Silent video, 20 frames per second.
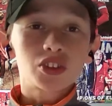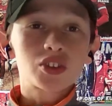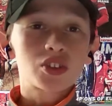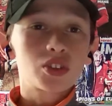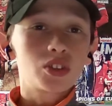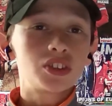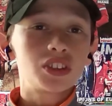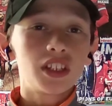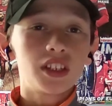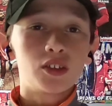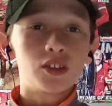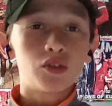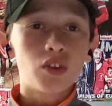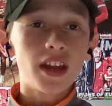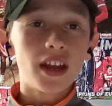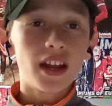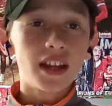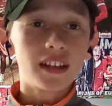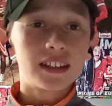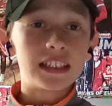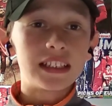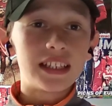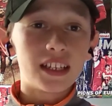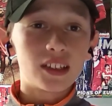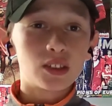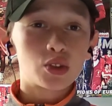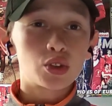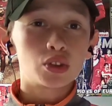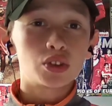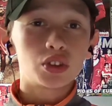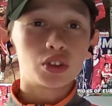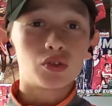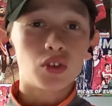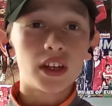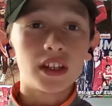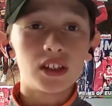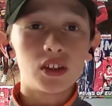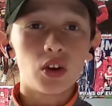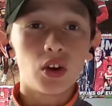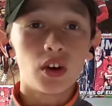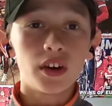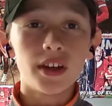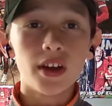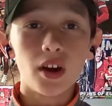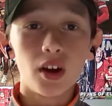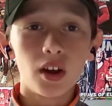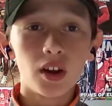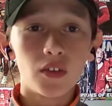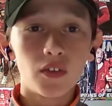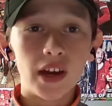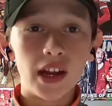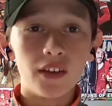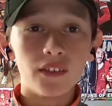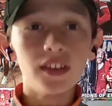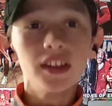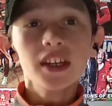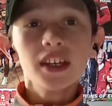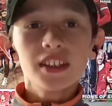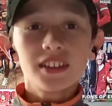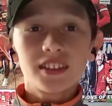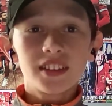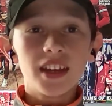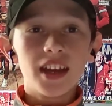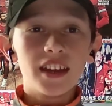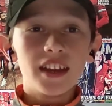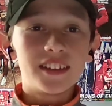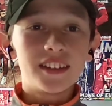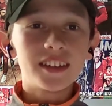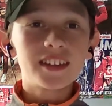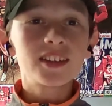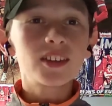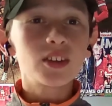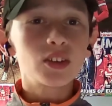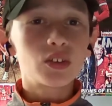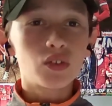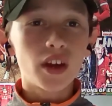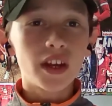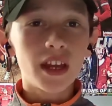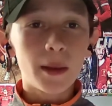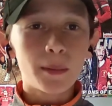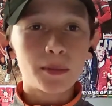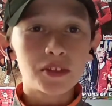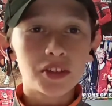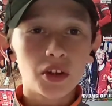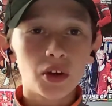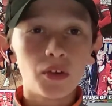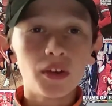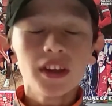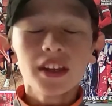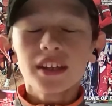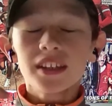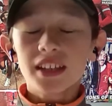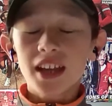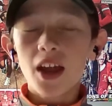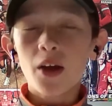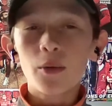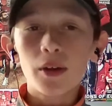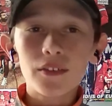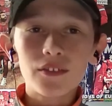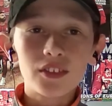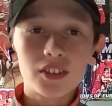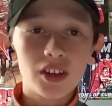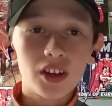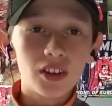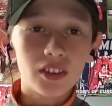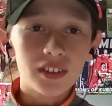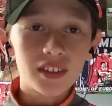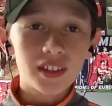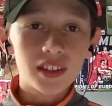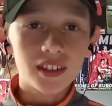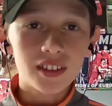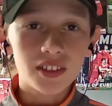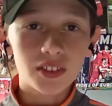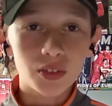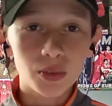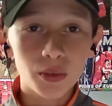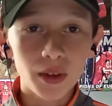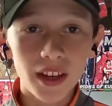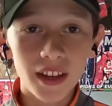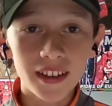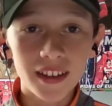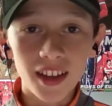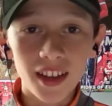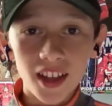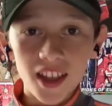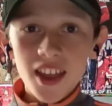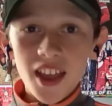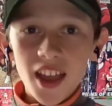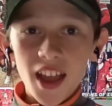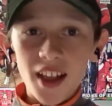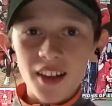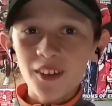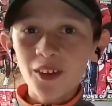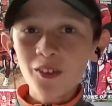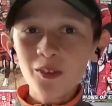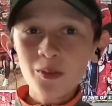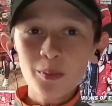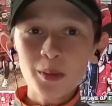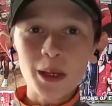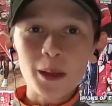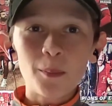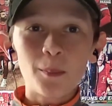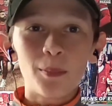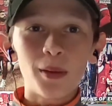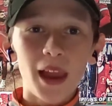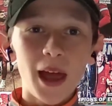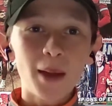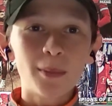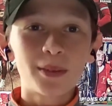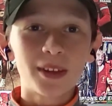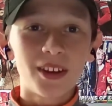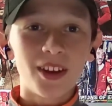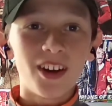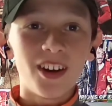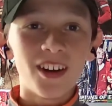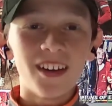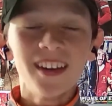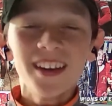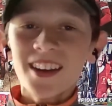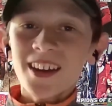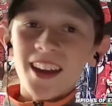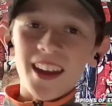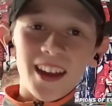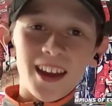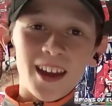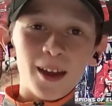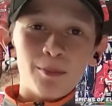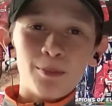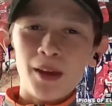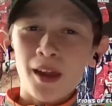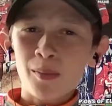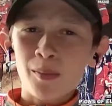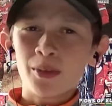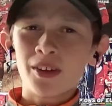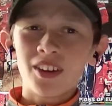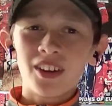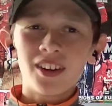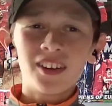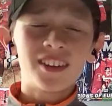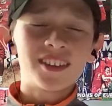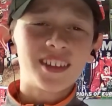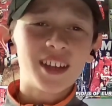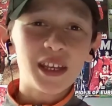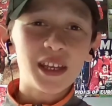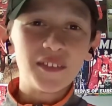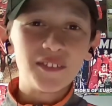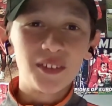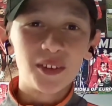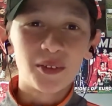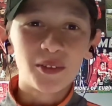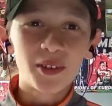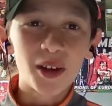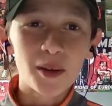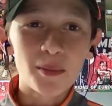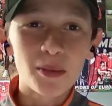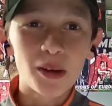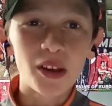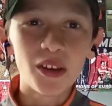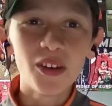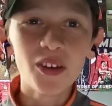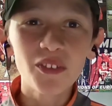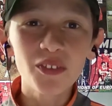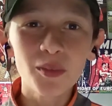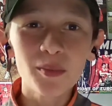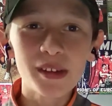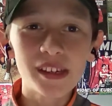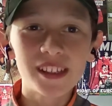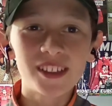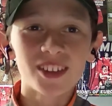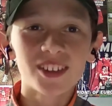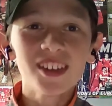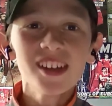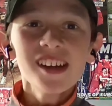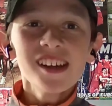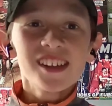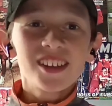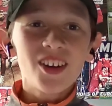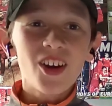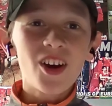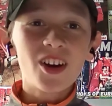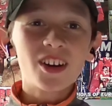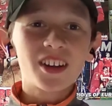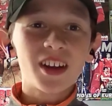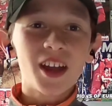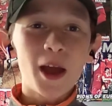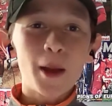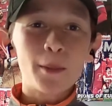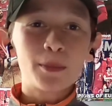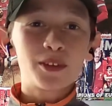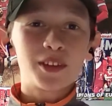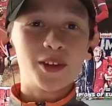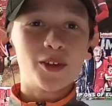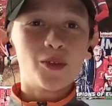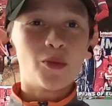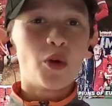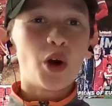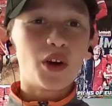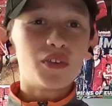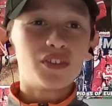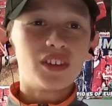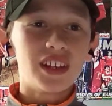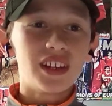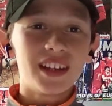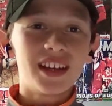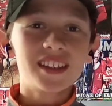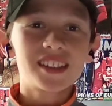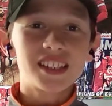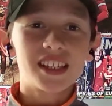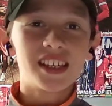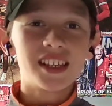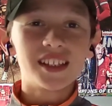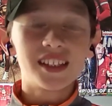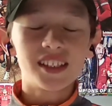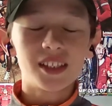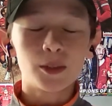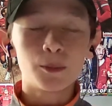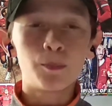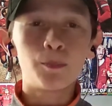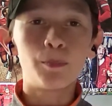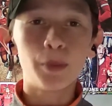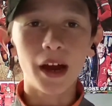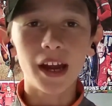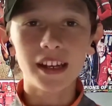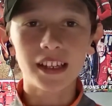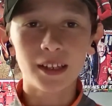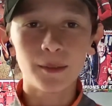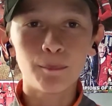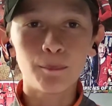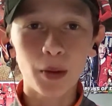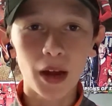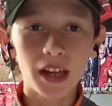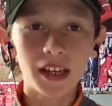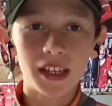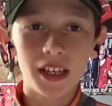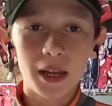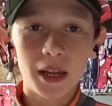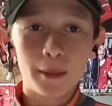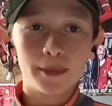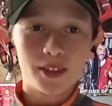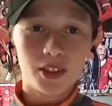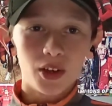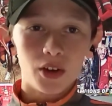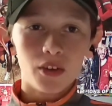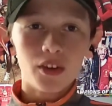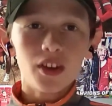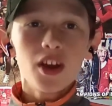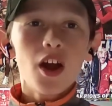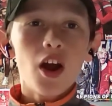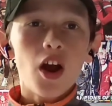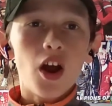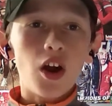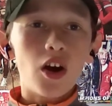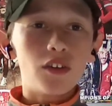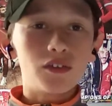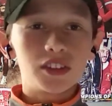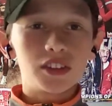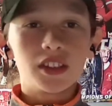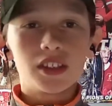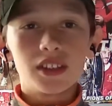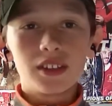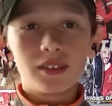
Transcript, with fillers: such a great athlete and such a great guy all around. So yeah, this is a great episode. Can't wait for you guys to listen to it. And yeah, enough of me blabbing on. Uh, blabbing on, is that even a word? But enough of me just talking absolute waffle. And let's get into this banging, banging episode of the